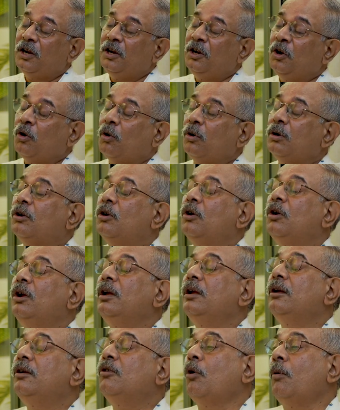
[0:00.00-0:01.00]
not
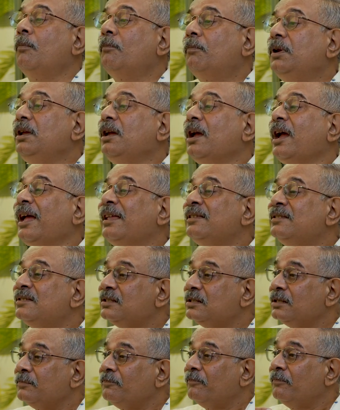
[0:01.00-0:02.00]

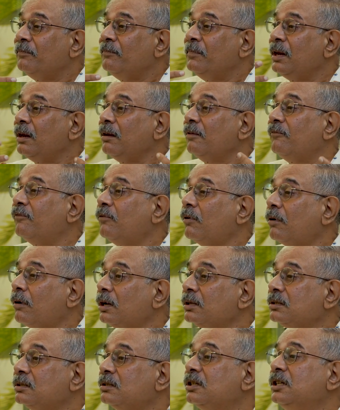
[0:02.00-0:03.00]
comprehensible
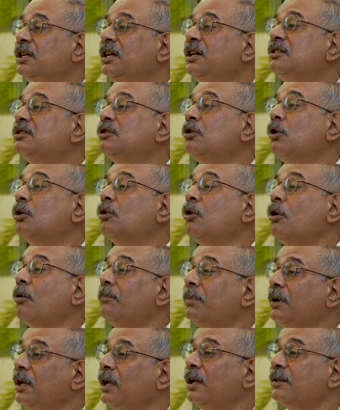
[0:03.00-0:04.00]
for us. It's not
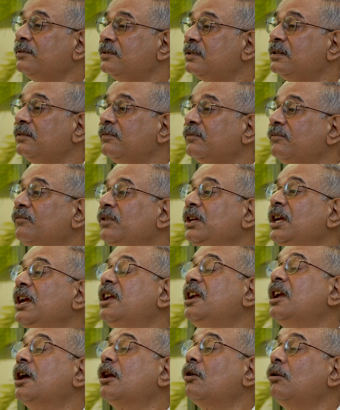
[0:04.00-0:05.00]
comprehensive. We
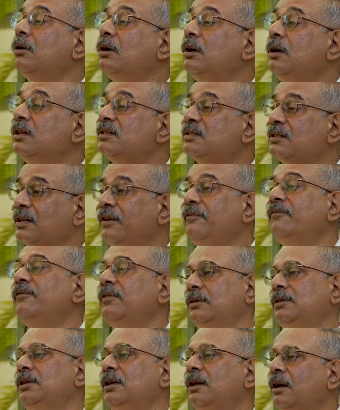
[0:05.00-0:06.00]
cannot
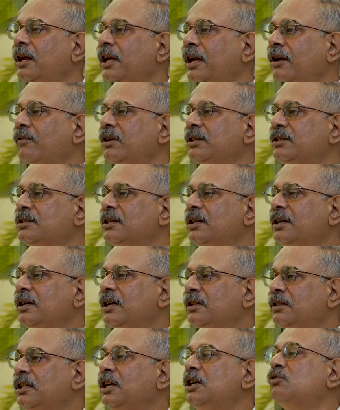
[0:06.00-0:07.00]
decipher their language.
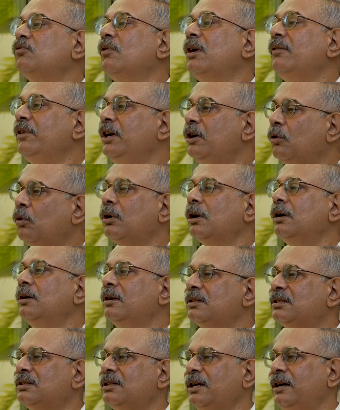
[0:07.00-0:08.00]
That's why we don't
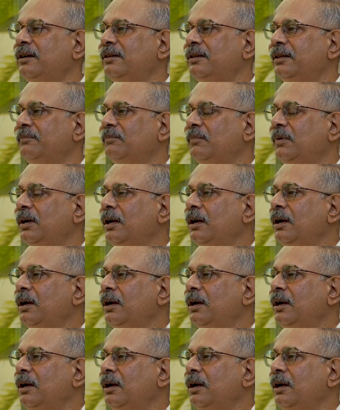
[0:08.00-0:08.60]
understand them.